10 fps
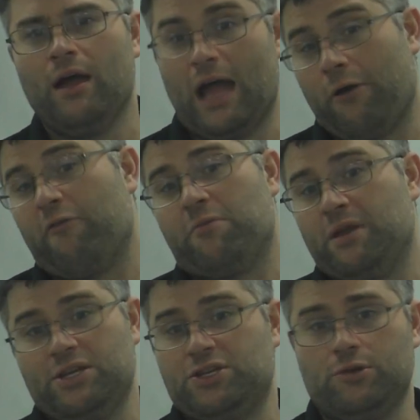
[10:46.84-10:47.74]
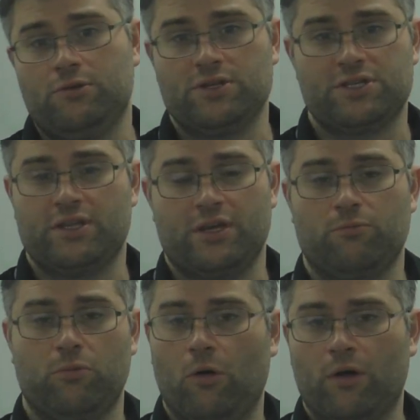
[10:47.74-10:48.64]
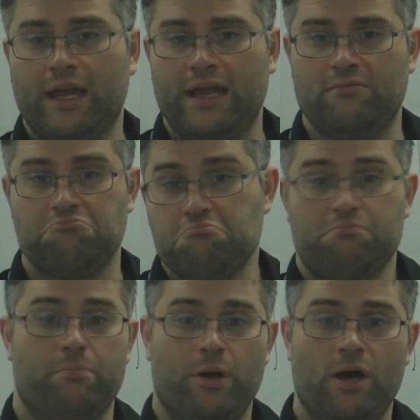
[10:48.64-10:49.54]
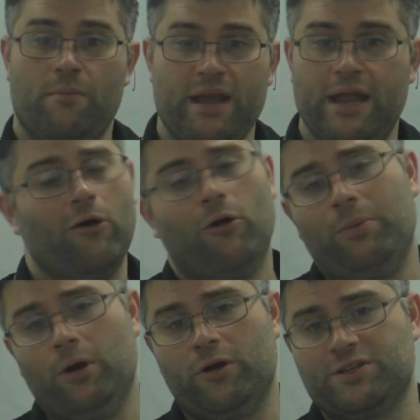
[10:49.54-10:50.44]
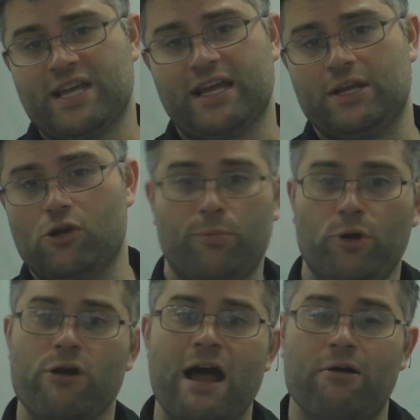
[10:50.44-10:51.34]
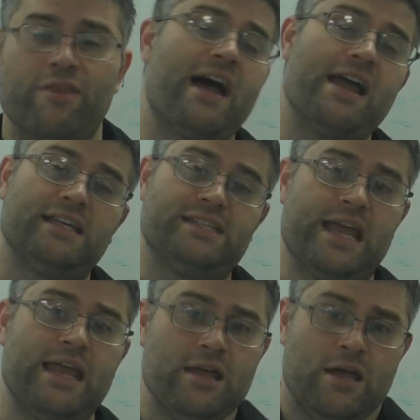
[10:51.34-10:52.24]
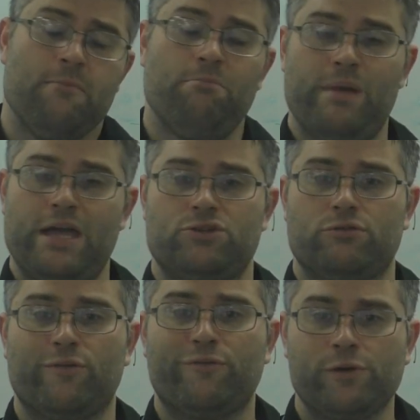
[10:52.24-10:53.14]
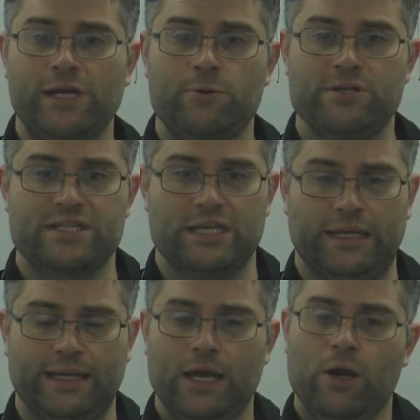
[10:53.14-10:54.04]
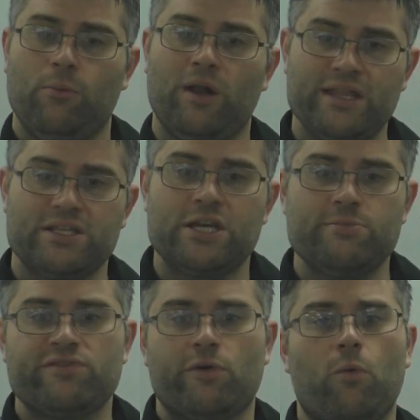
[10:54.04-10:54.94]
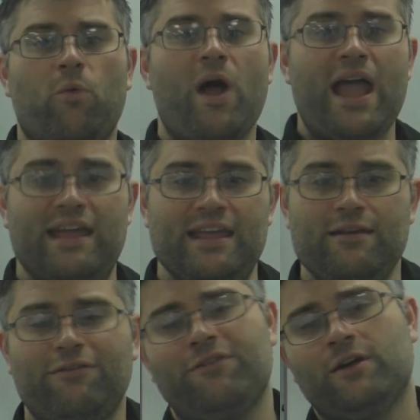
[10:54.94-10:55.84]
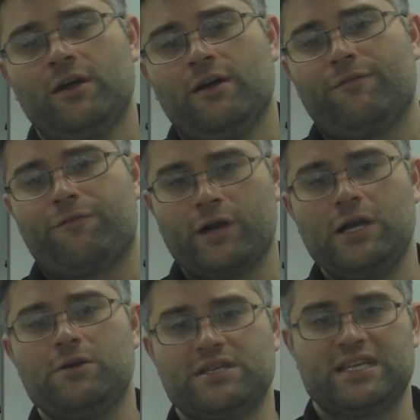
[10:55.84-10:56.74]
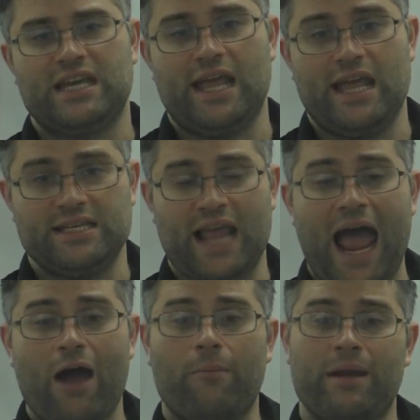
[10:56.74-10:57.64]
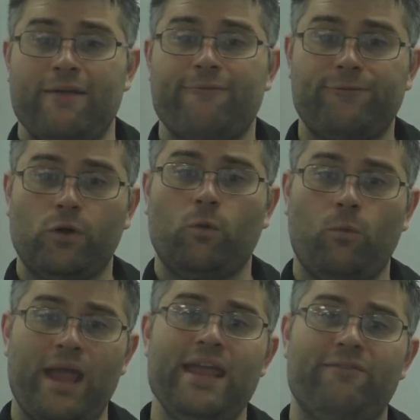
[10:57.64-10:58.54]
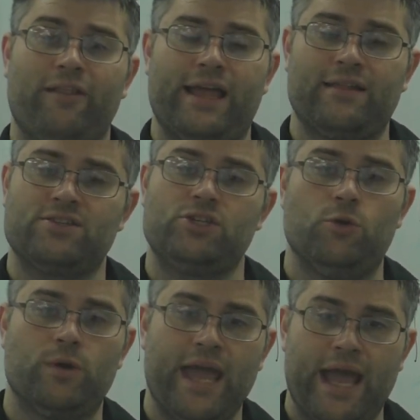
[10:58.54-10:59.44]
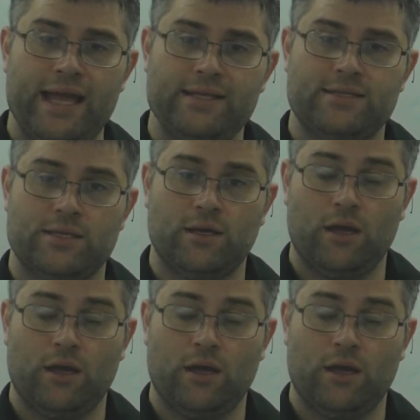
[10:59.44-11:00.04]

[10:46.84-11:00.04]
however many students that walk in per minute or per second or per hour. That is a measure of frequency. Well, in terms of a wave, frequency is how many full wavelengths you get